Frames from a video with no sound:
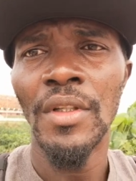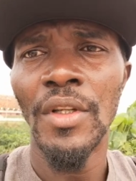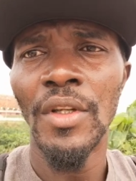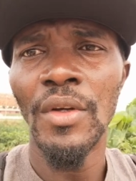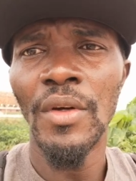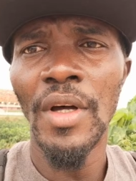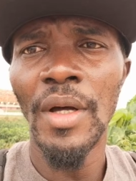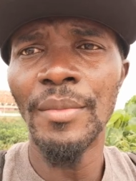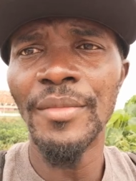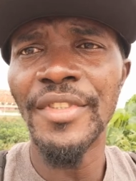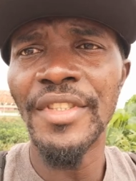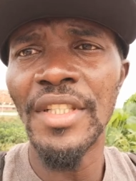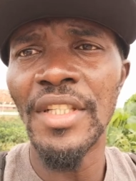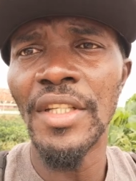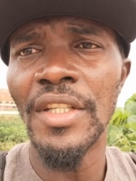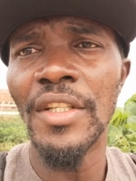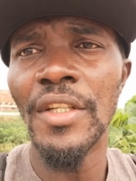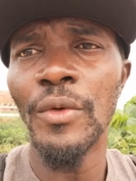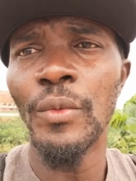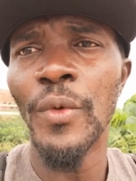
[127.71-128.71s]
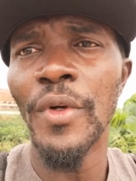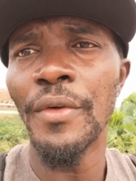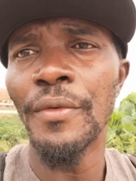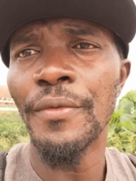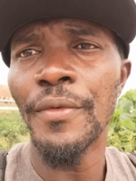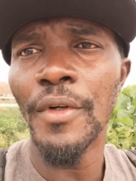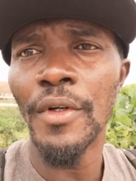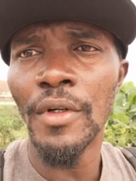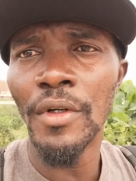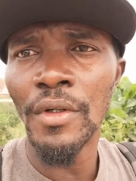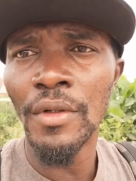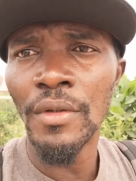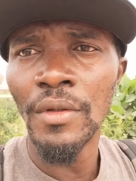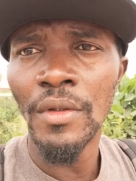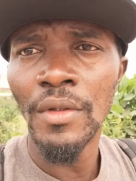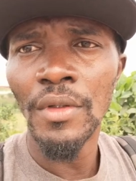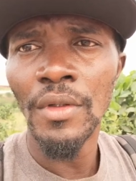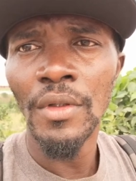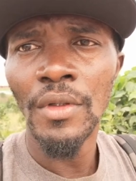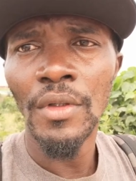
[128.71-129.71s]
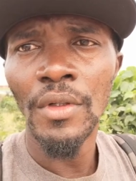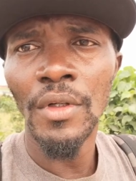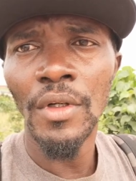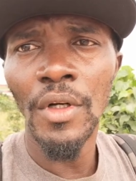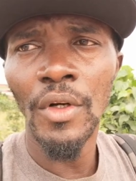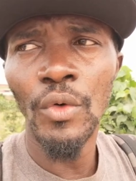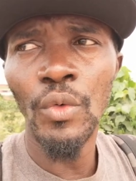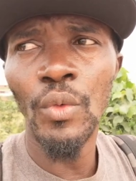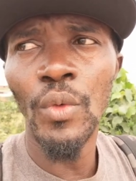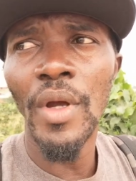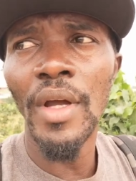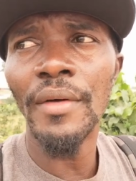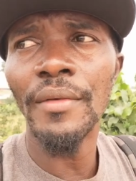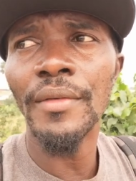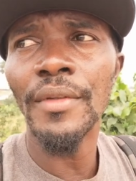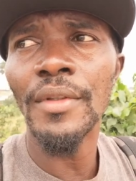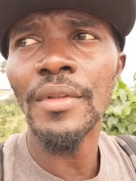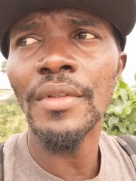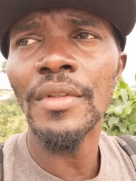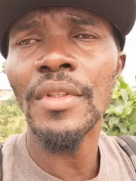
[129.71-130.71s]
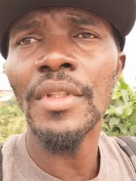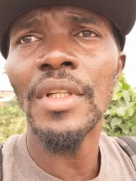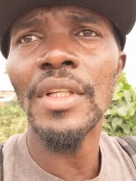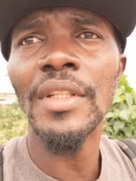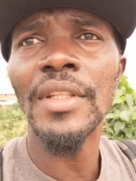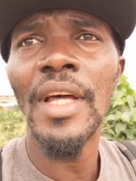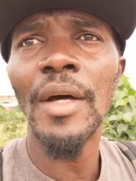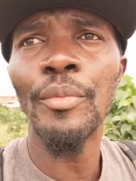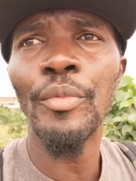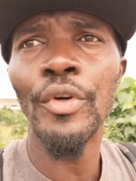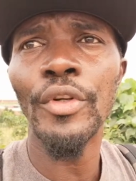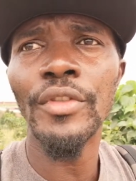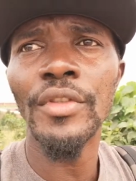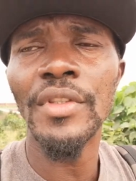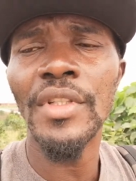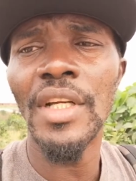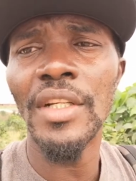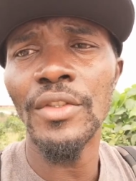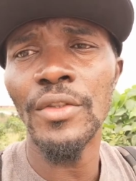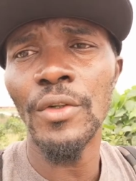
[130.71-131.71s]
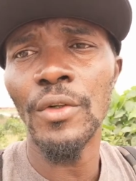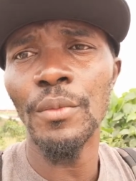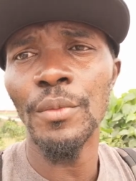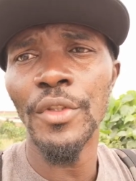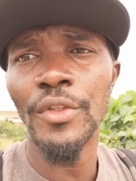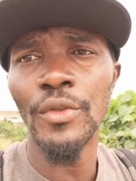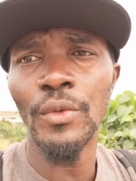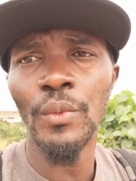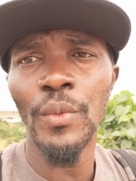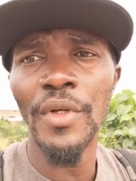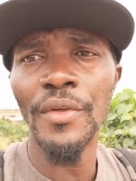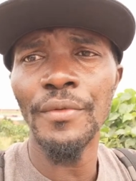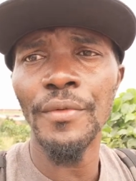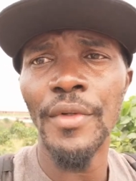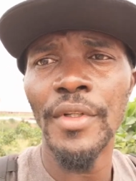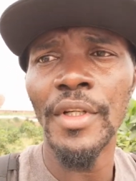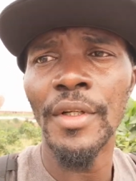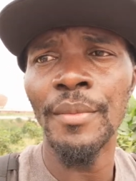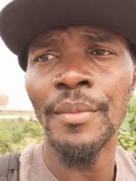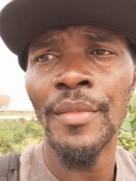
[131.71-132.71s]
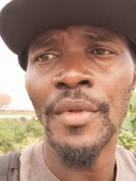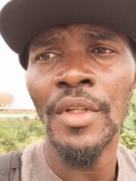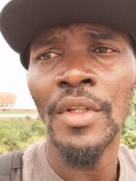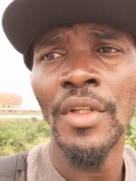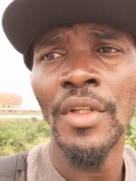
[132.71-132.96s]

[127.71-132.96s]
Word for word: You know, I'm still here waiting for uh, whoever. You know, that person that told me to wait for them.